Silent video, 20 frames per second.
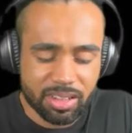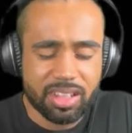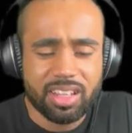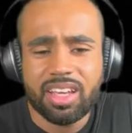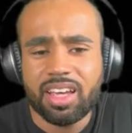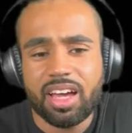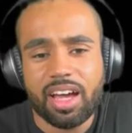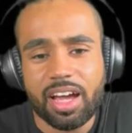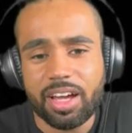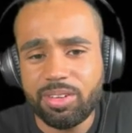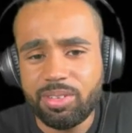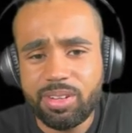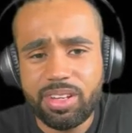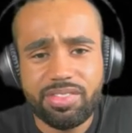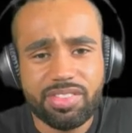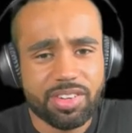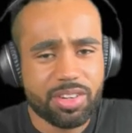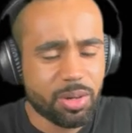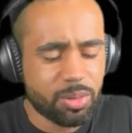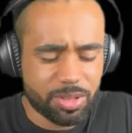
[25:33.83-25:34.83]
I don't
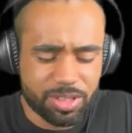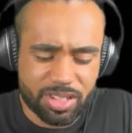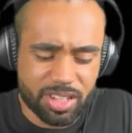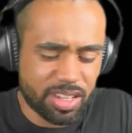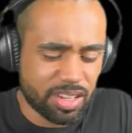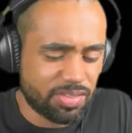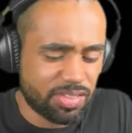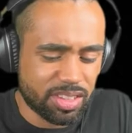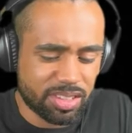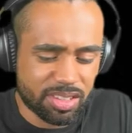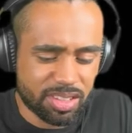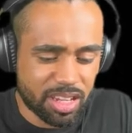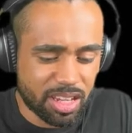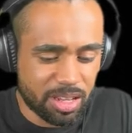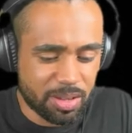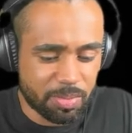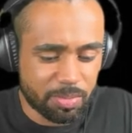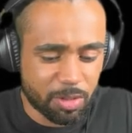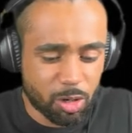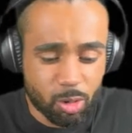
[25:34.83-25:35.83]
even know what to give this
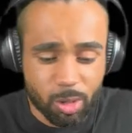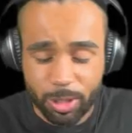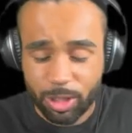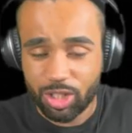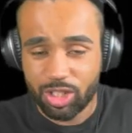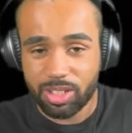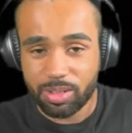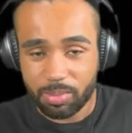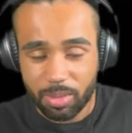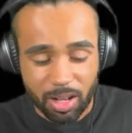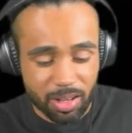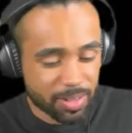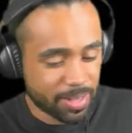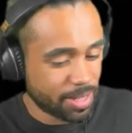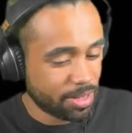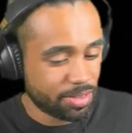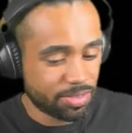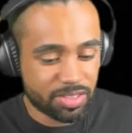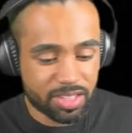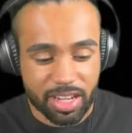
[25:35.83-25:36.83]
game. Question mark out
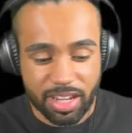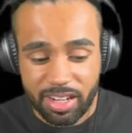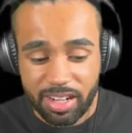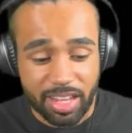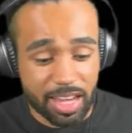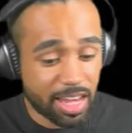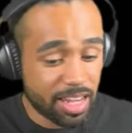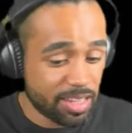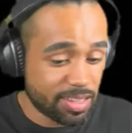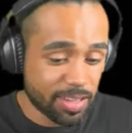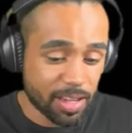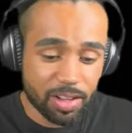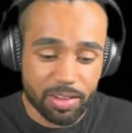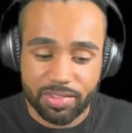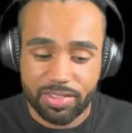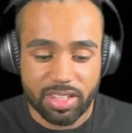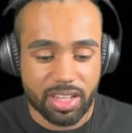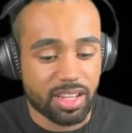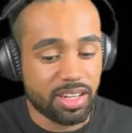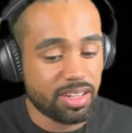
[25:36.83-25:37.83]
of 10, 8 out of
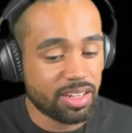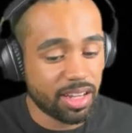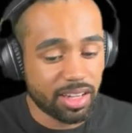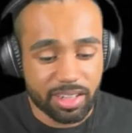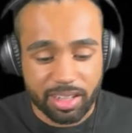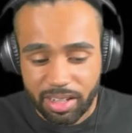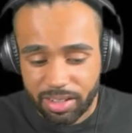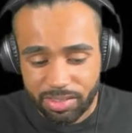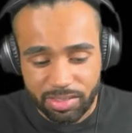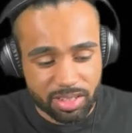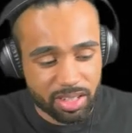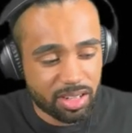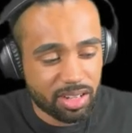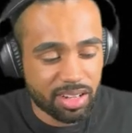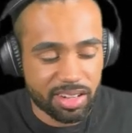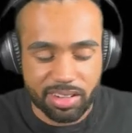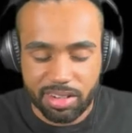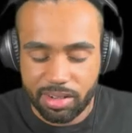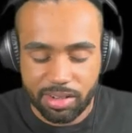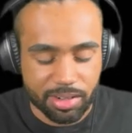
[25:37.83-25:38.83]
10, 9 out of 10, I
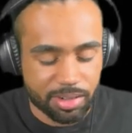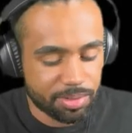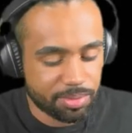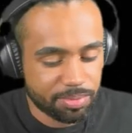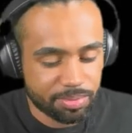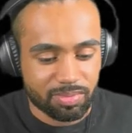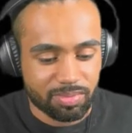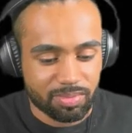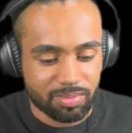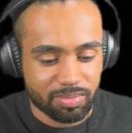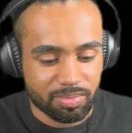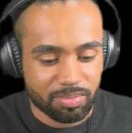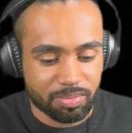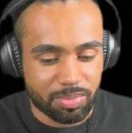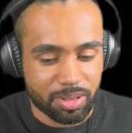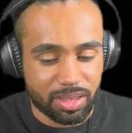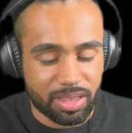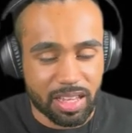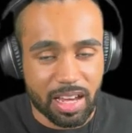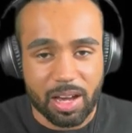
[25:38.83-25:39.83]
don't know.
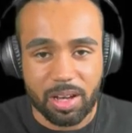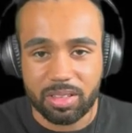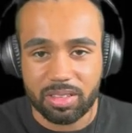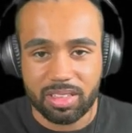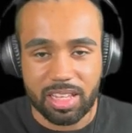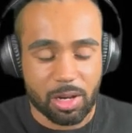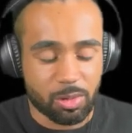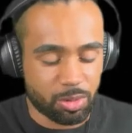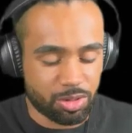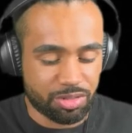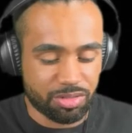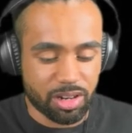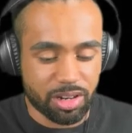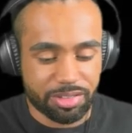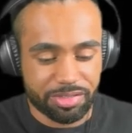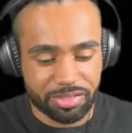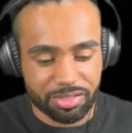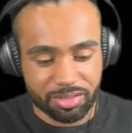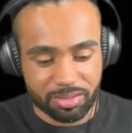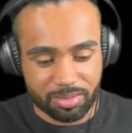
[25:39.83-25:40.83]
But that that was rough.
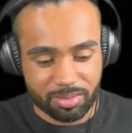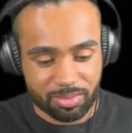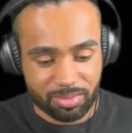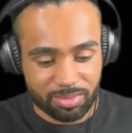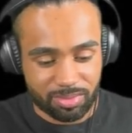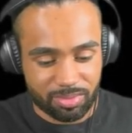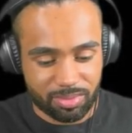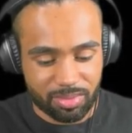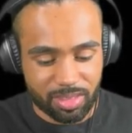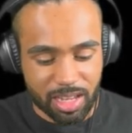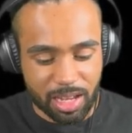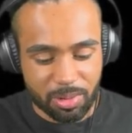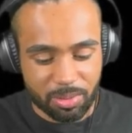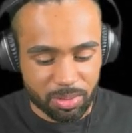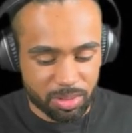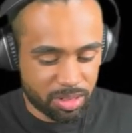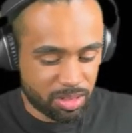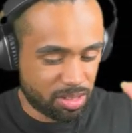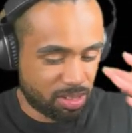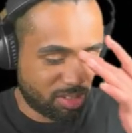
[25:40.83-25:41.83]
That
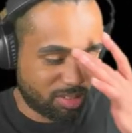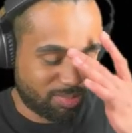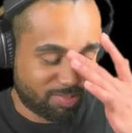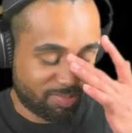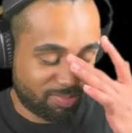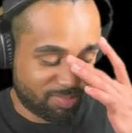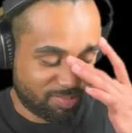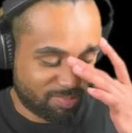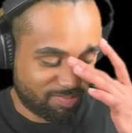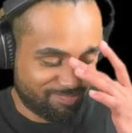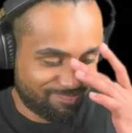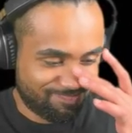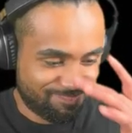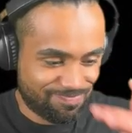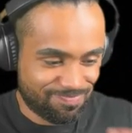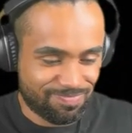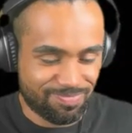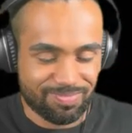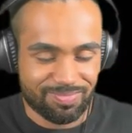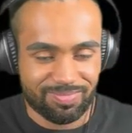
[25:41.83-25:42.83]
was
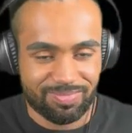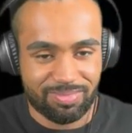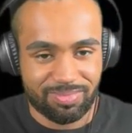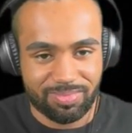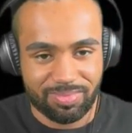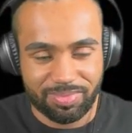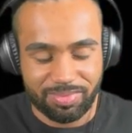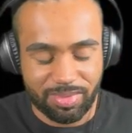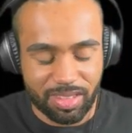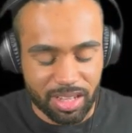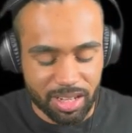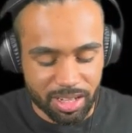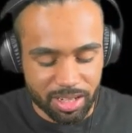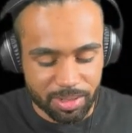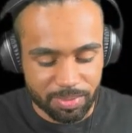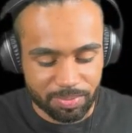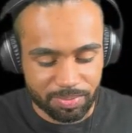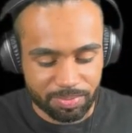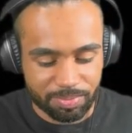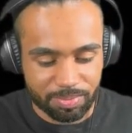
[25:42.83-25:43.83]
yeah.
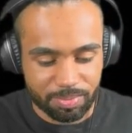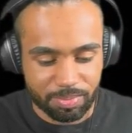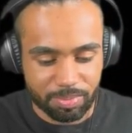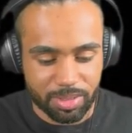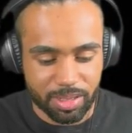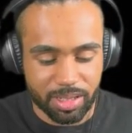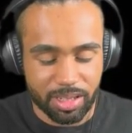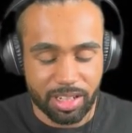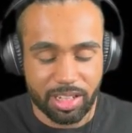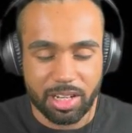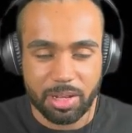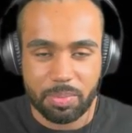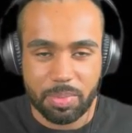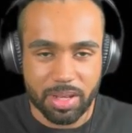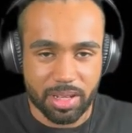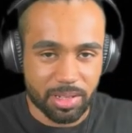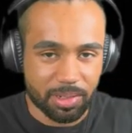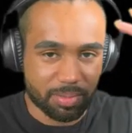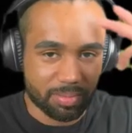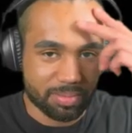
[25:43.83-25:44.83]
But in a
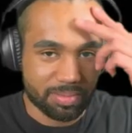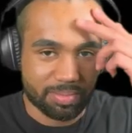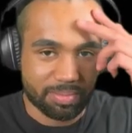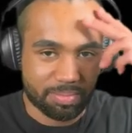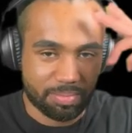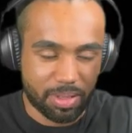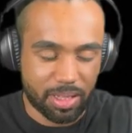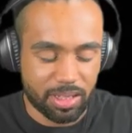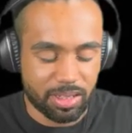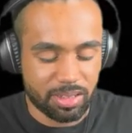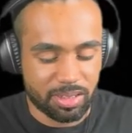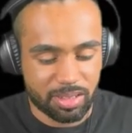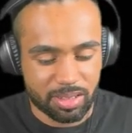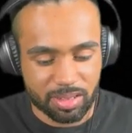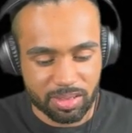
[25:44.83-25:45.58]
bit. Peace.